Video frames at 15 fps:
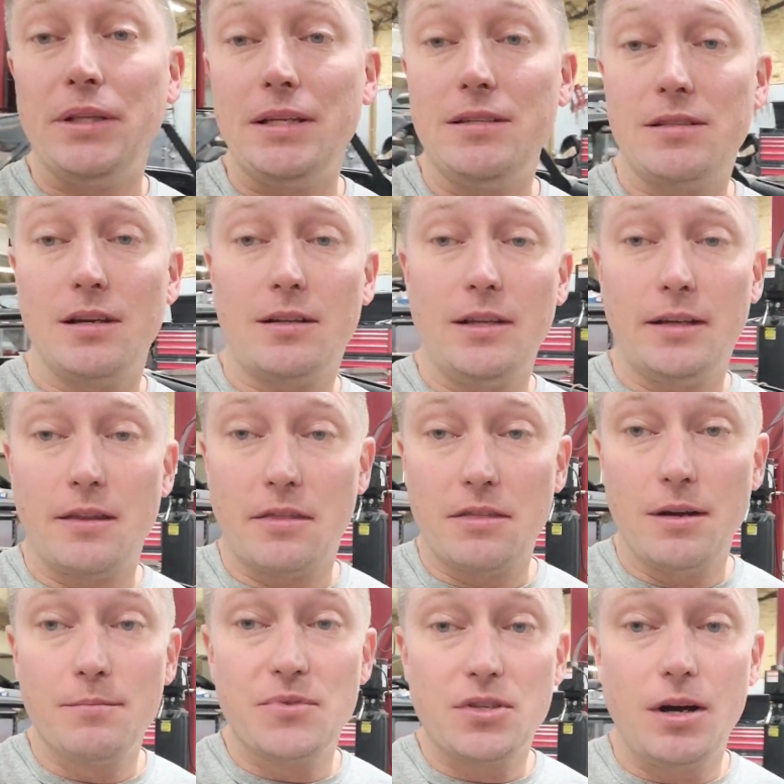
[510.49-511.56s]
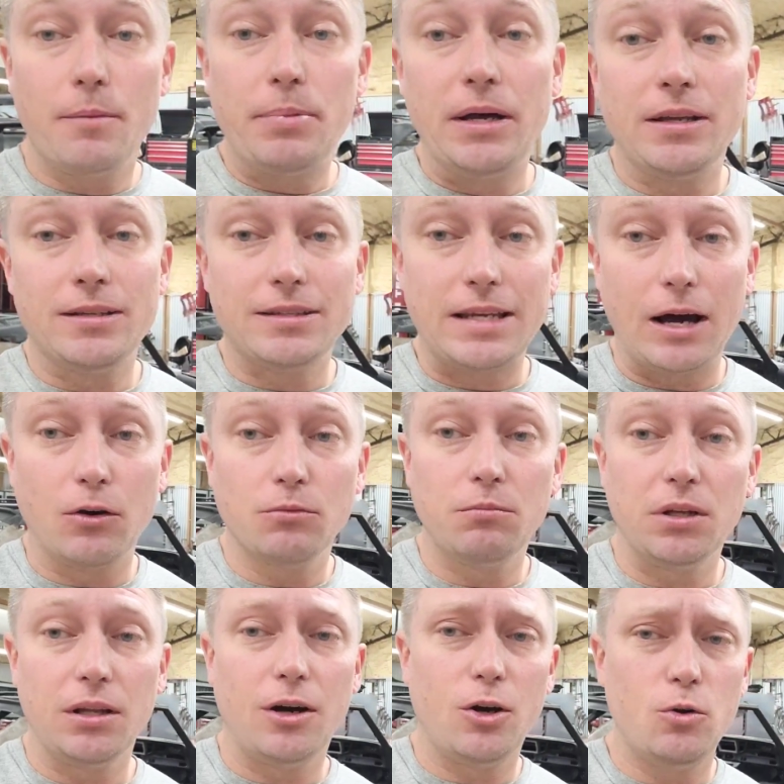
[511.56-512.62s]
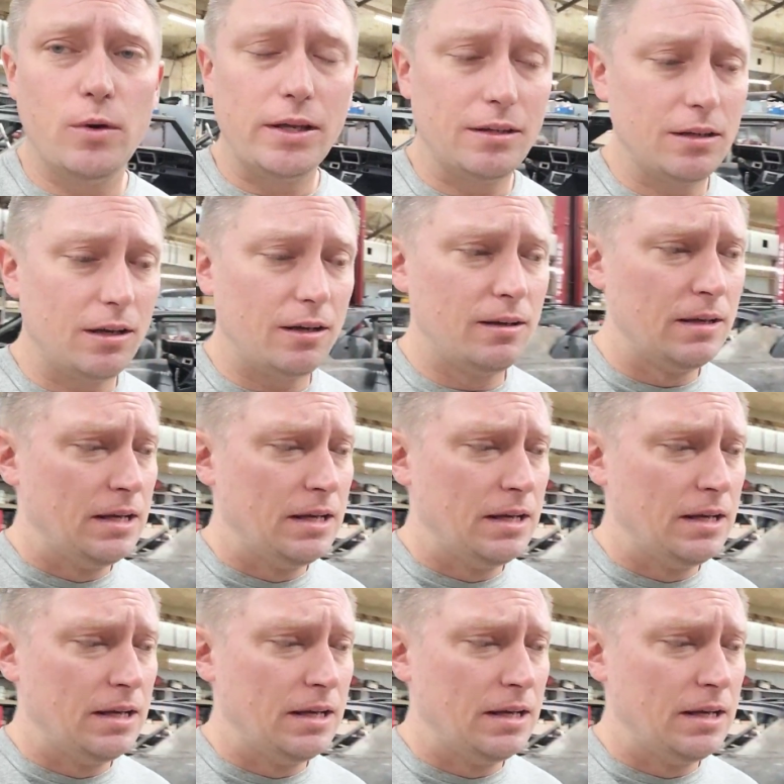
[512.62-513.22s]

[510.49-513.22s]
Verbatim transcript: please uh, click the thumbs up down below, and uh,